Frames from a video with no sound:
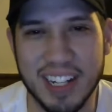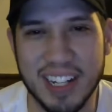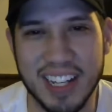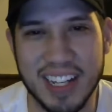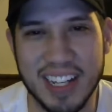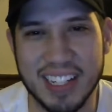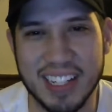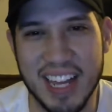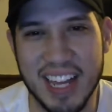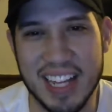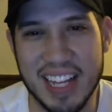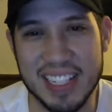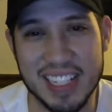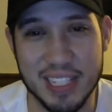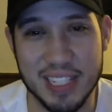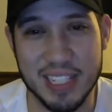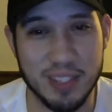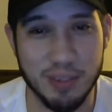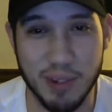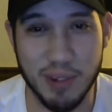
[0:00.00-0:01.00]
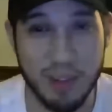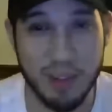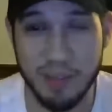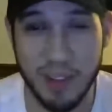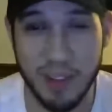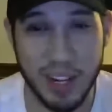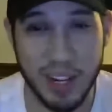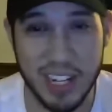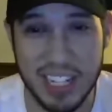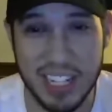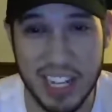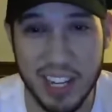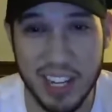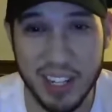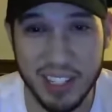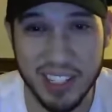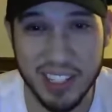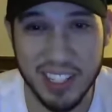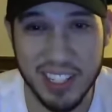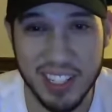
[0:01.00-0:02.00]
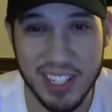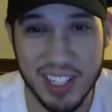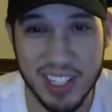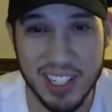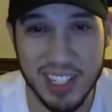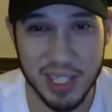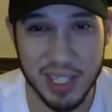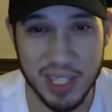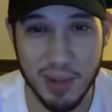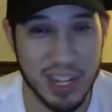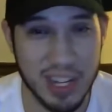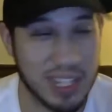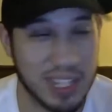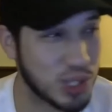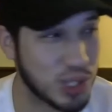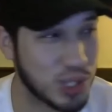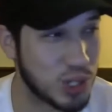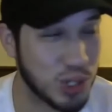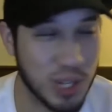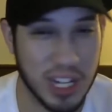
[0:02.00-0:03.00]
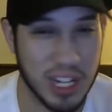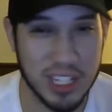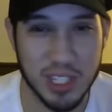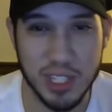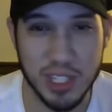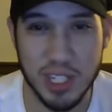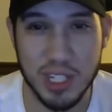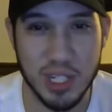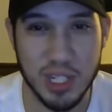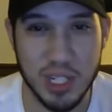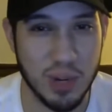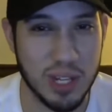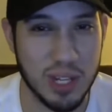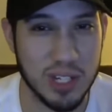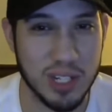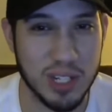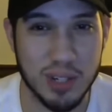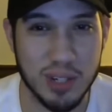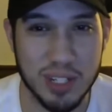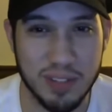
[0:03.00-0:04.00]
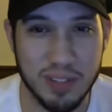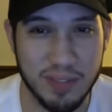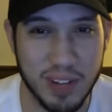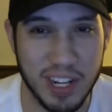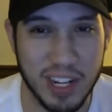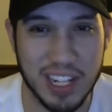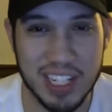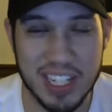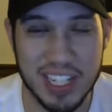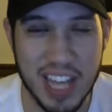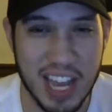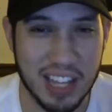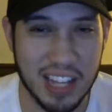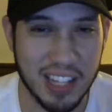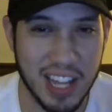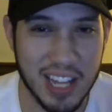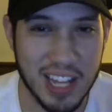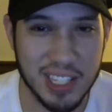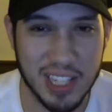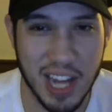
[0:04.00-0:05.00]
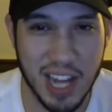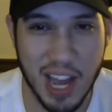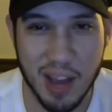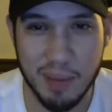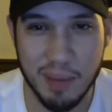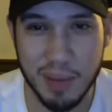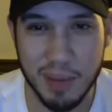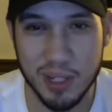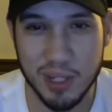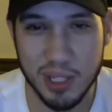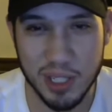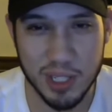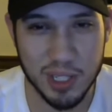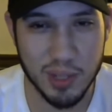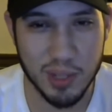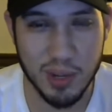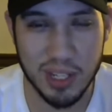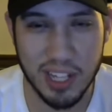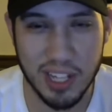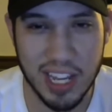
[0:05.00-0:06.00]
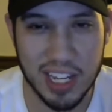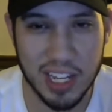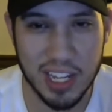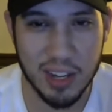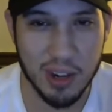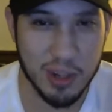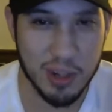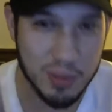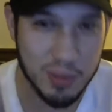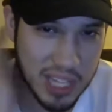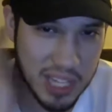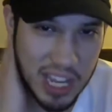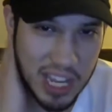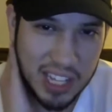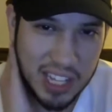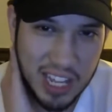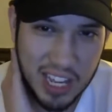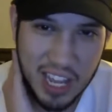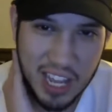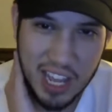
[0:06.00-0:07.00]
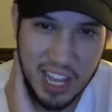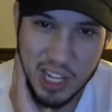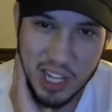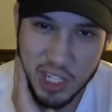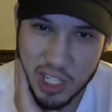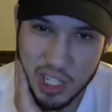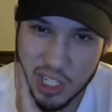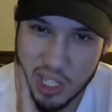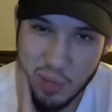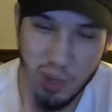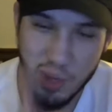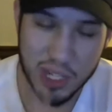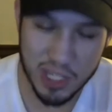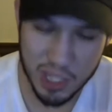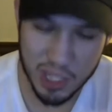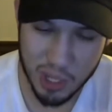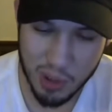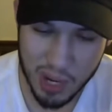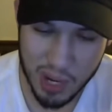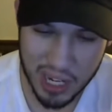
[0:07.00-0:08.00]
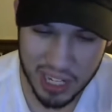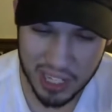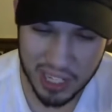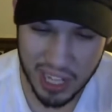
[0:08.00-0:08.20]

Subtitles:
Like, Lacey's the real fucking deal. She's the one in the streets. She's the one doing the fucking tech ledge combo. She's the one, like, you know what I'm saying? Like, she's the one doing it.